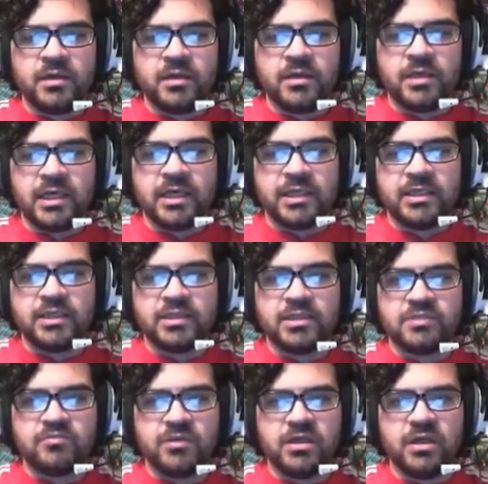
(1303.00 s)
And
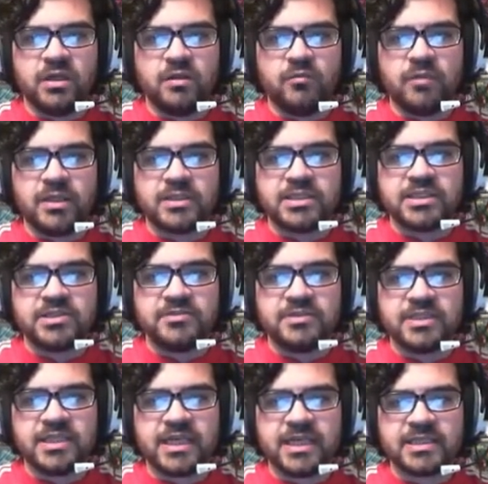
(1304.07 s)
we'll Welder 2 to the
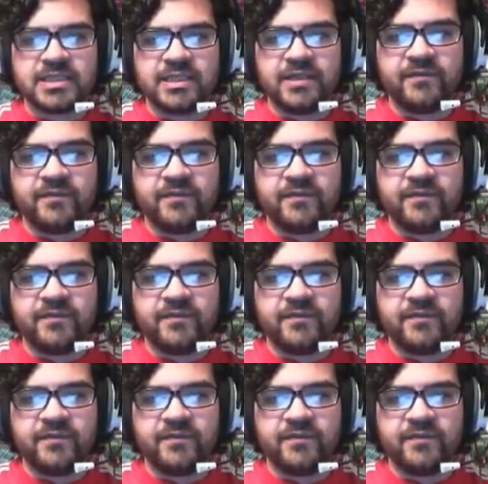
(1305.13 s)
active.